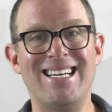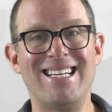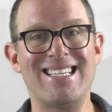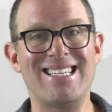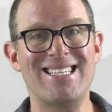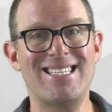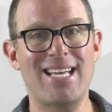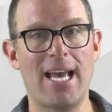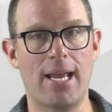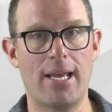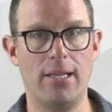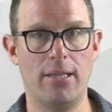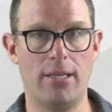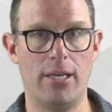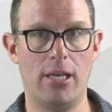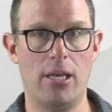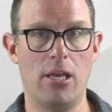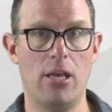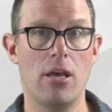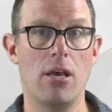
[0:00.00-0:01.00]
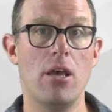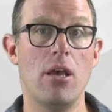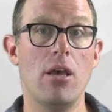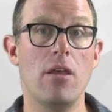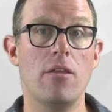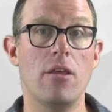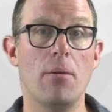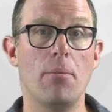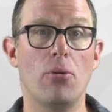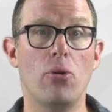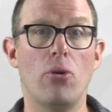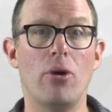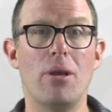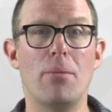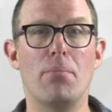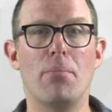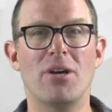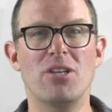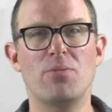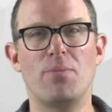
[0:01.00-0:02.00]
Secondly, the employee
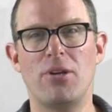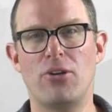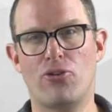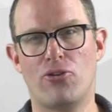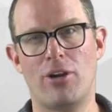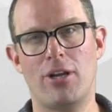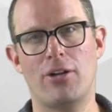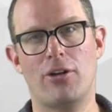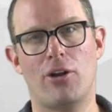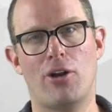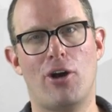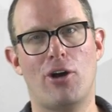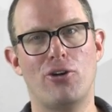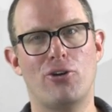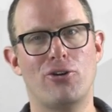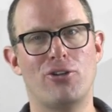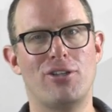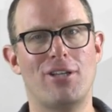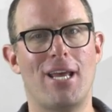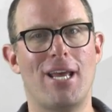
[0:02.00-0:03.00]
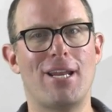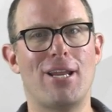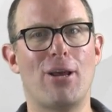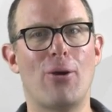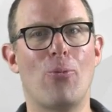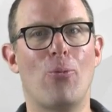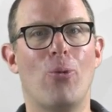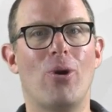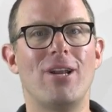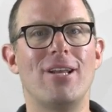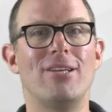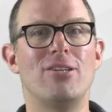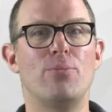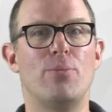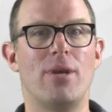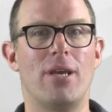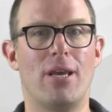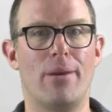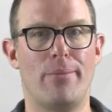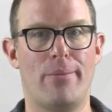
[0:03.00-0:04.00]
must be trained on understanding what is
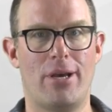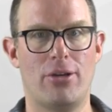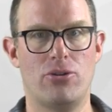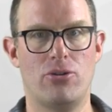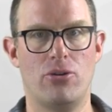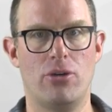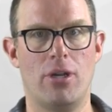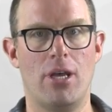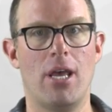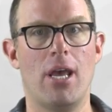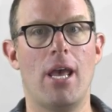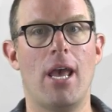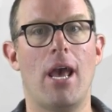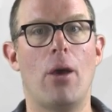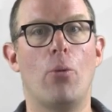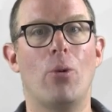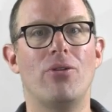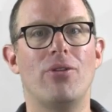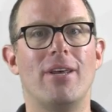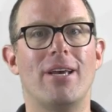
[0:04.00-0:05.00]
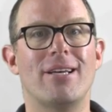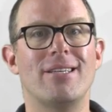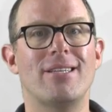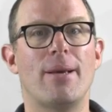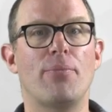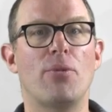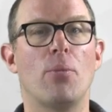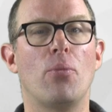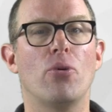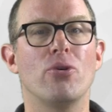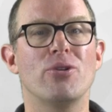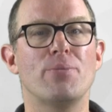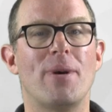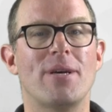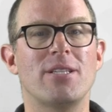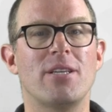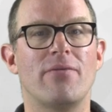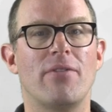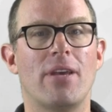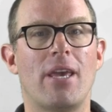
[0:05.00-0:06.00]
being measured and what the acceptable
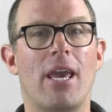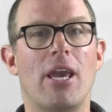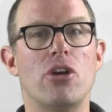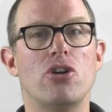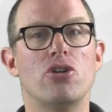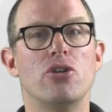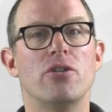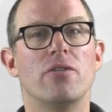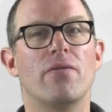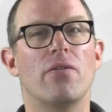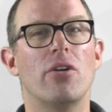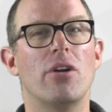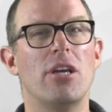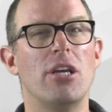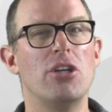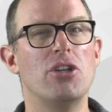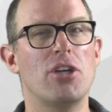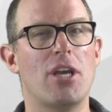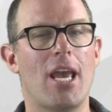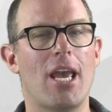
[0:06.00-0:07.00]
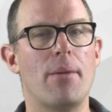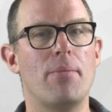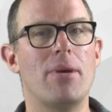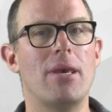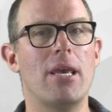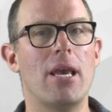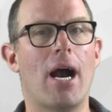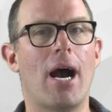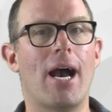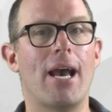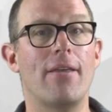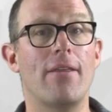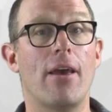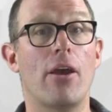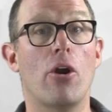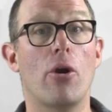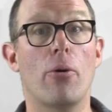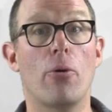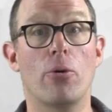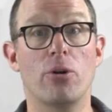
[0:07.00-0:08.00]
specifications for each KPI they
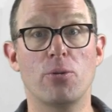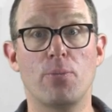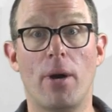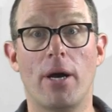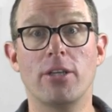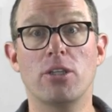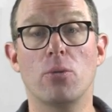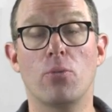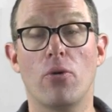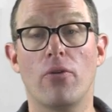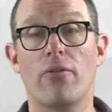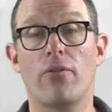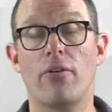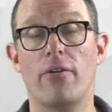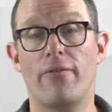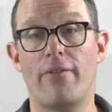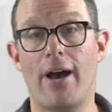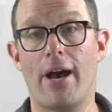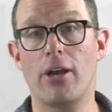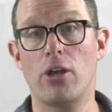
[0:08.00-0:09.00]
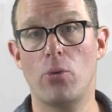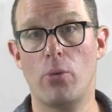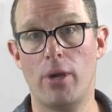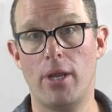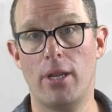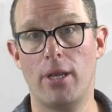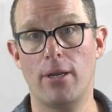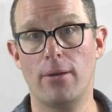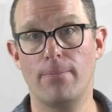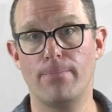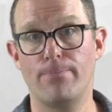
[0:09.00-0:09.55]
are responsible for evaluating.